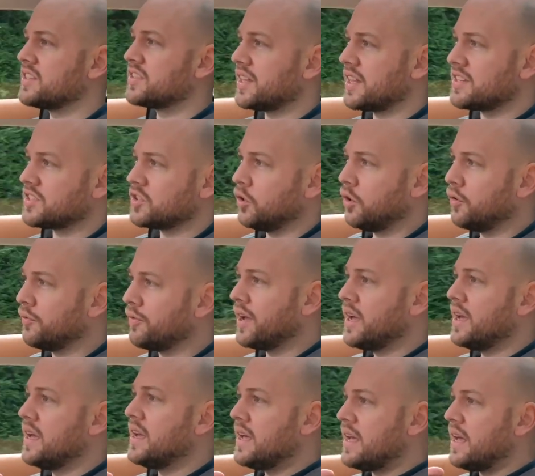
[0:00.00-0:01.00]
They're sort of
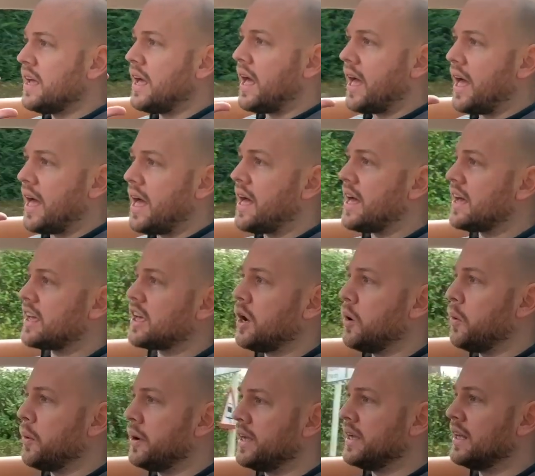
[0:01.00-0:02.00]

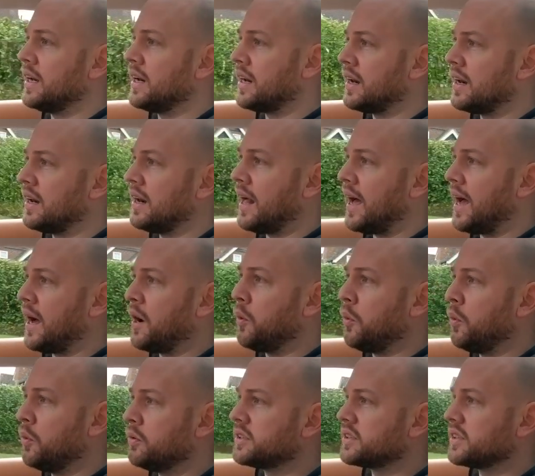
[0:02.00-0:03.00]
echoey and
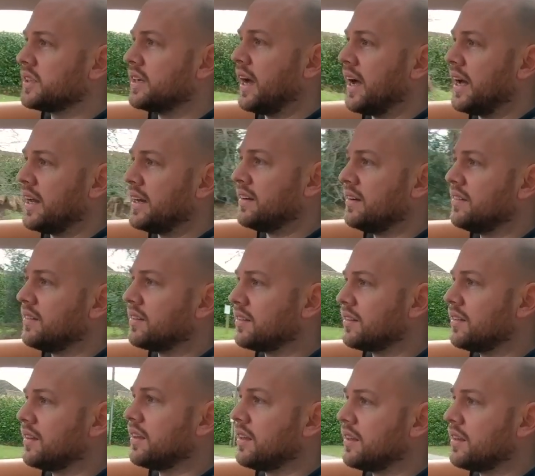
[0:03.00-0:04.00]
loud, and
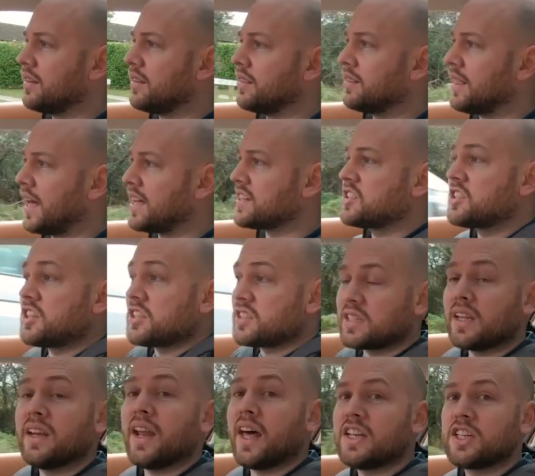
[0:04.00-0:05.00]
that's just the
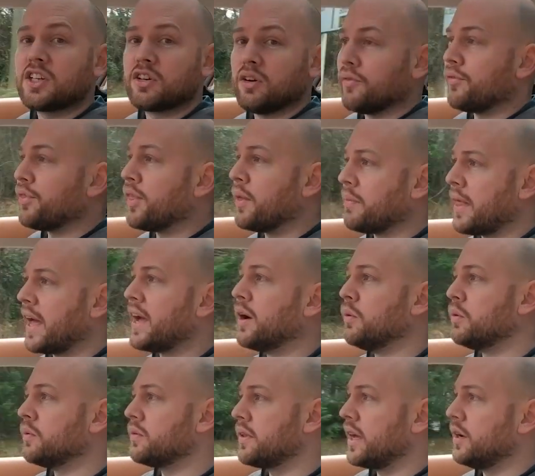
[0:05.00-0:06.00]
nature of them. They
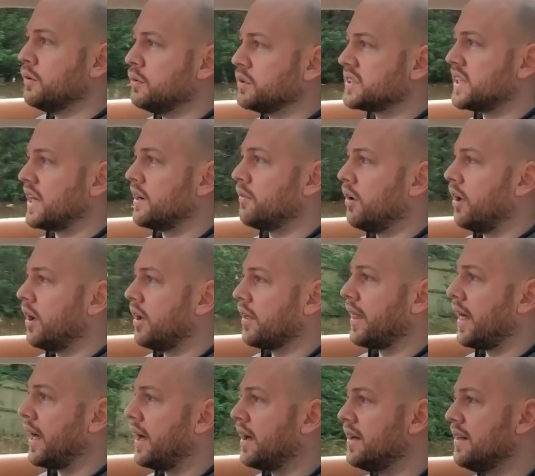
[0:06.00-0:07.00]
all sound like that.